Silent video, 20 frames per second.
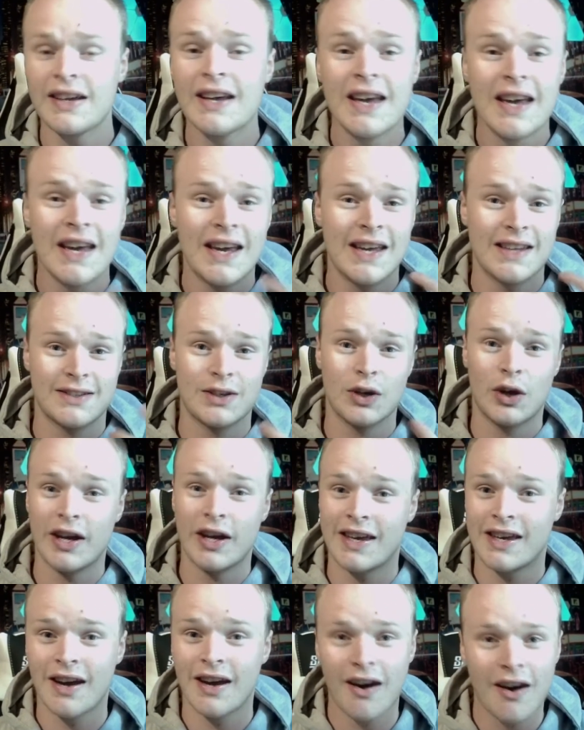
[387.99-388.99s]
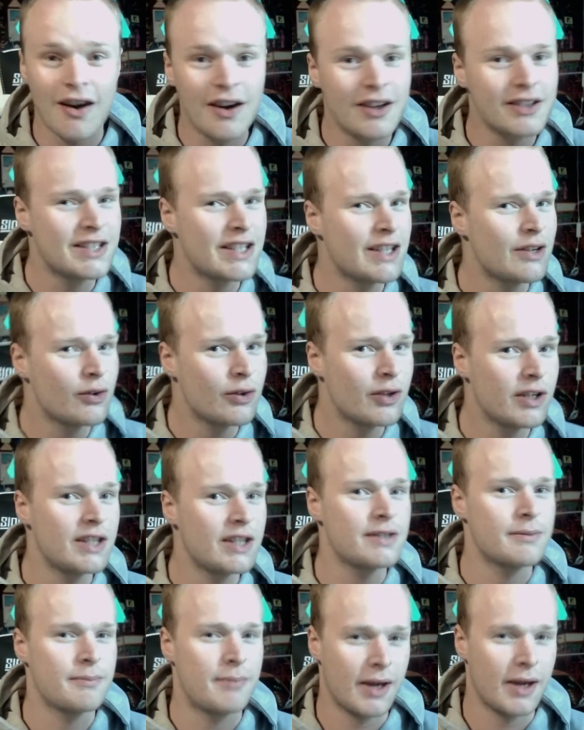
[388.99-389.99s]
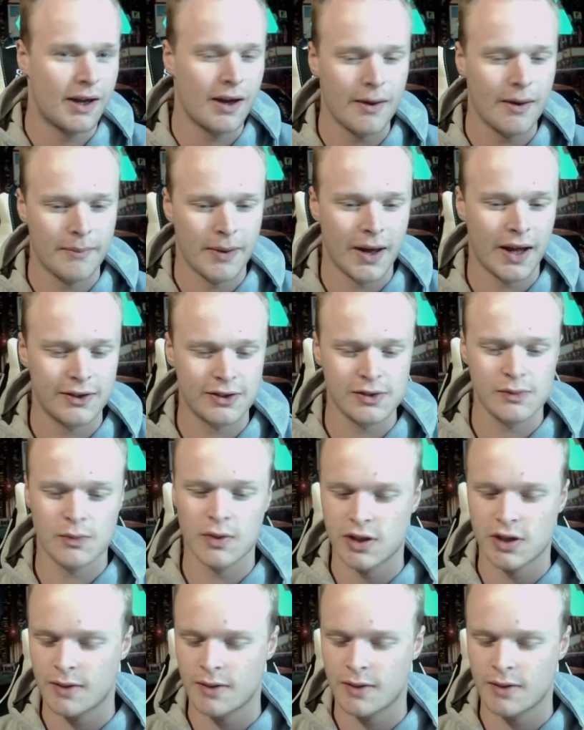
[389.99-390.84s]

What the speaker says: It's got a cardioid pickup pattern, which